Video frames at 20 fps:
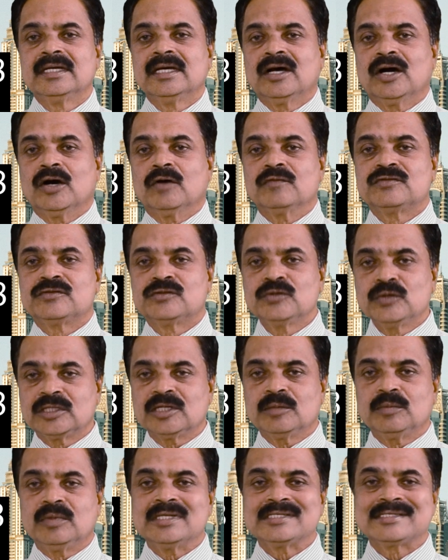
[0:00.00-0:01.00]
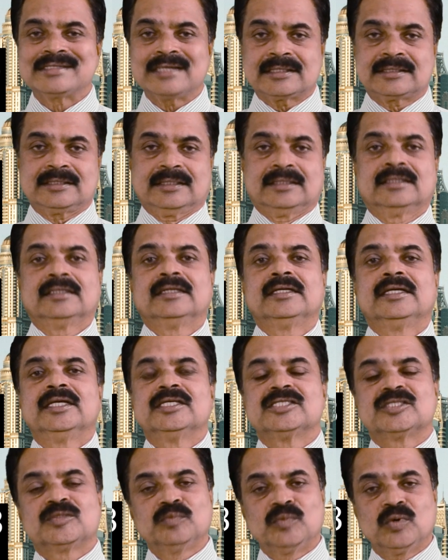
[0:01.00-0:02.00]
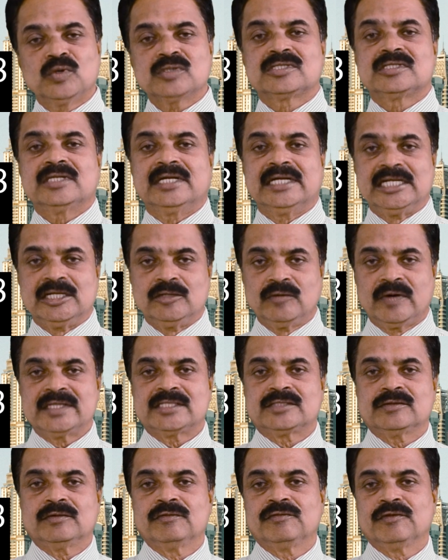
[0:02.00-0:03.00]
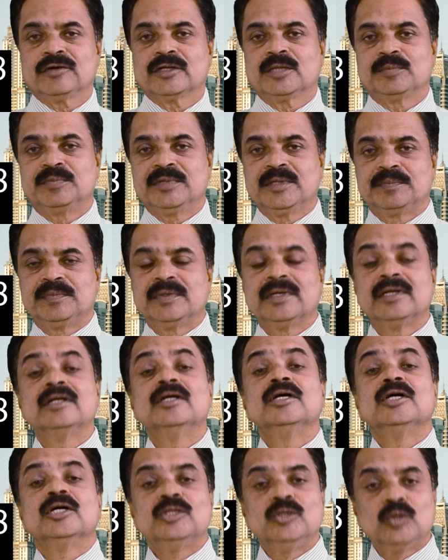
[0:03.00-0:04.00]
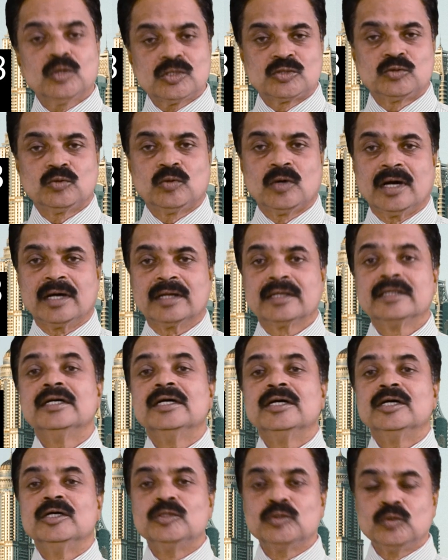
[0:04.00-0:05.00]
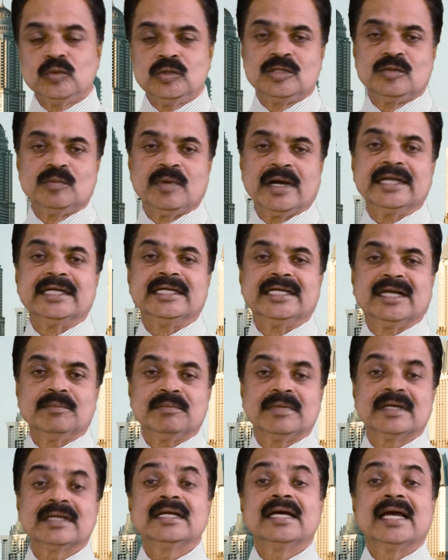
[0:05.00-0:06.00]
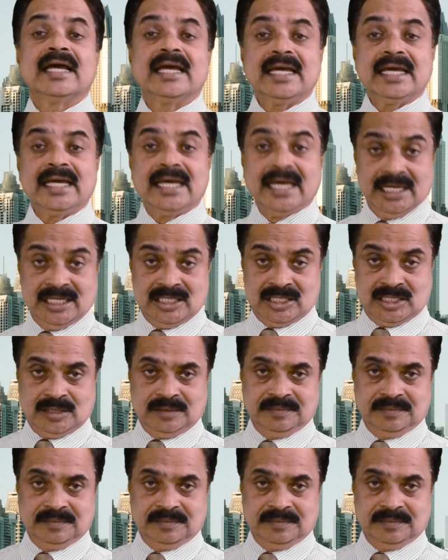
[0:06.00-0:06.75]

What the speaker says: of suitable sector is most advisable for the people, those who are ruled by number 8.